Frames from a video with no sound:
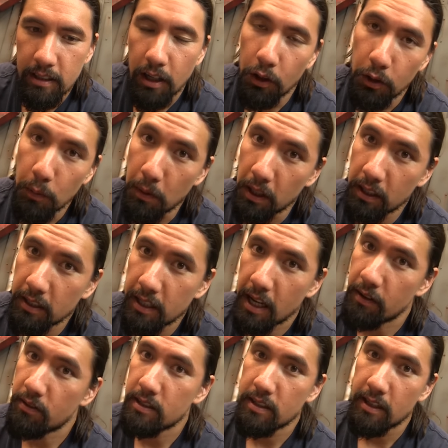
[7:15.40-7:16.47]
Although Market
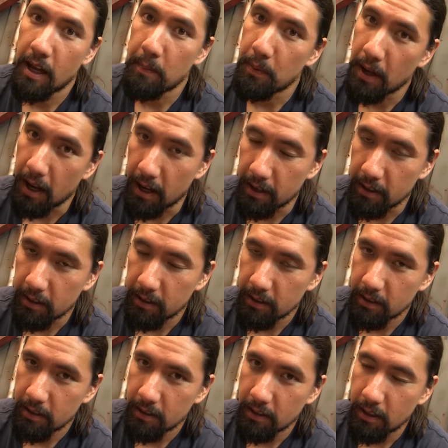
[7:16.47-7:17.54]
Dave isn't that bad,
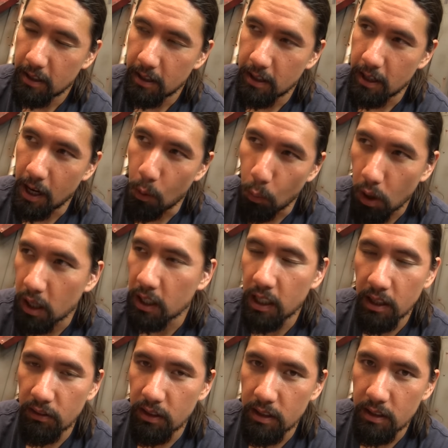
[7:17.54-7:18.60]
I want to
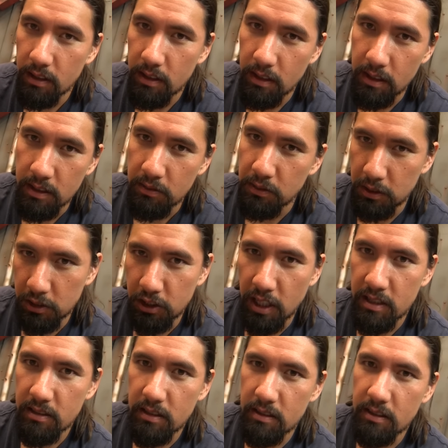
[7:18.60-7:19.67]
give it its full
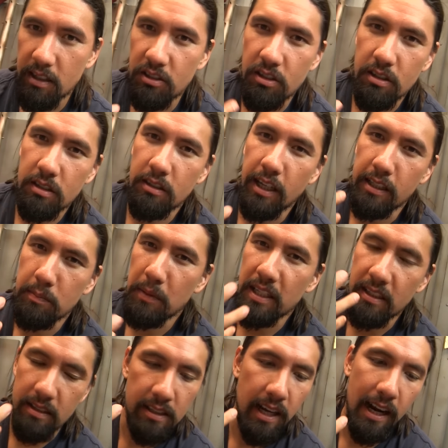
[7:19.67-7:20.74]
justice. That's just that's my
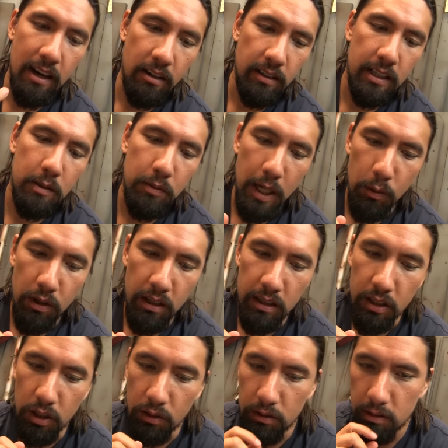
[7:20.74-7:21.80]
desire. That's what I
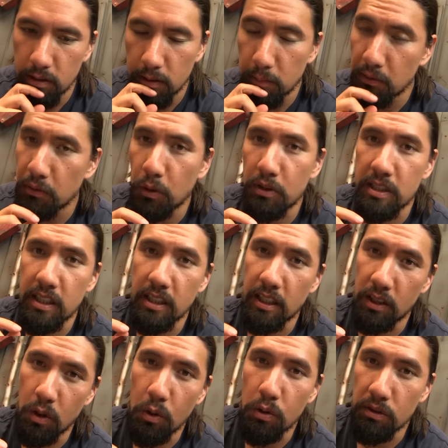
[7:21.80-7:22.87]
want to do. I've been focusing
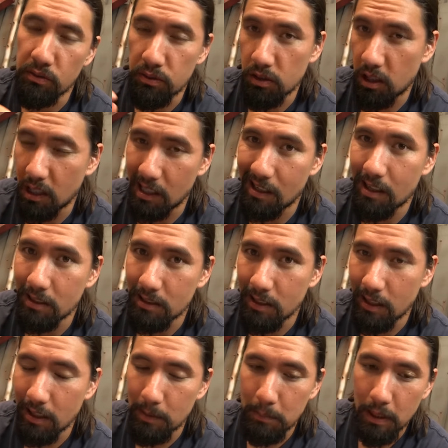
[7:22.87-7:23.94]
on Khorne for a long
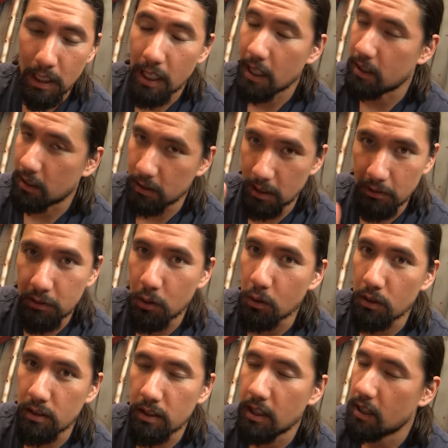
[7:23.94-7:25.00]
time, and I love
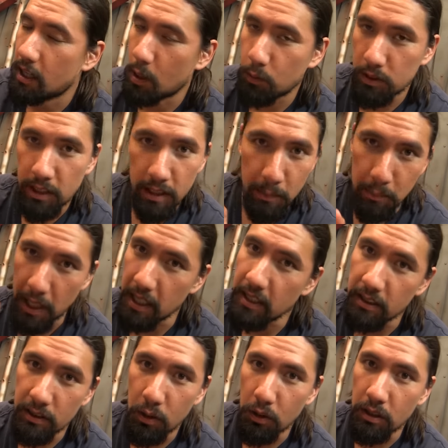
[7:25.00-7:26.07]
Khorne. I will not
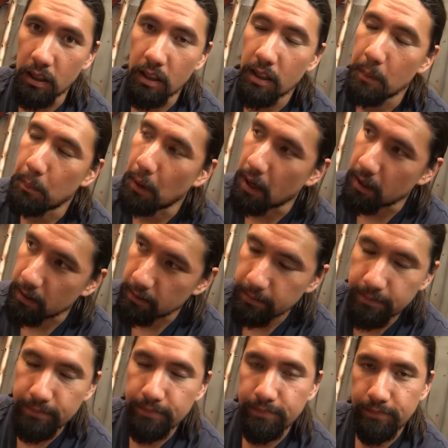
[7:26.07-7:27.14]
abandon Khorne, but
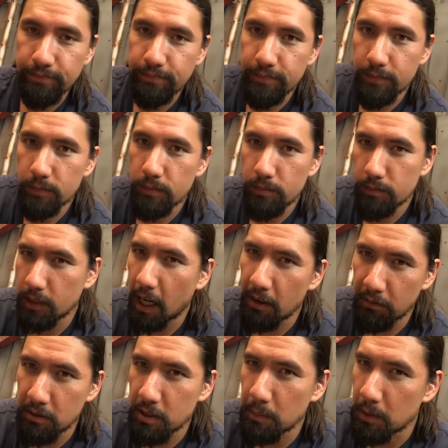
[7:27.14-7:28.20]

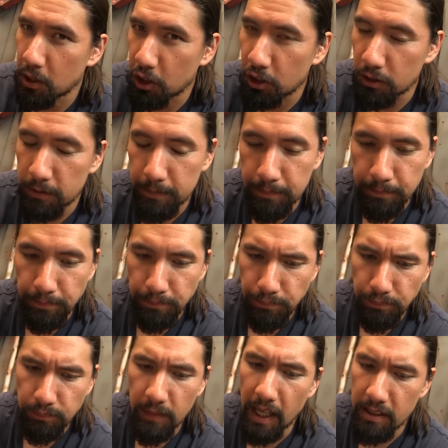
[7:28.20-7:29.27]
time for some Nurgle
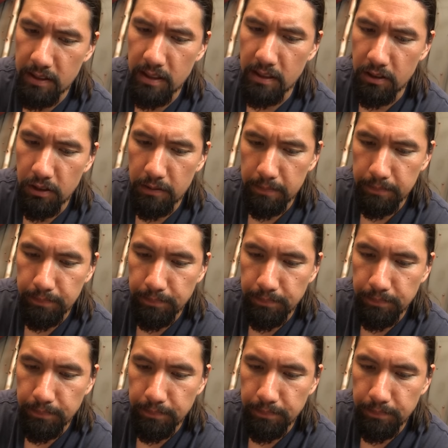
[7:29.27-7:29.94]
and Tzeentch.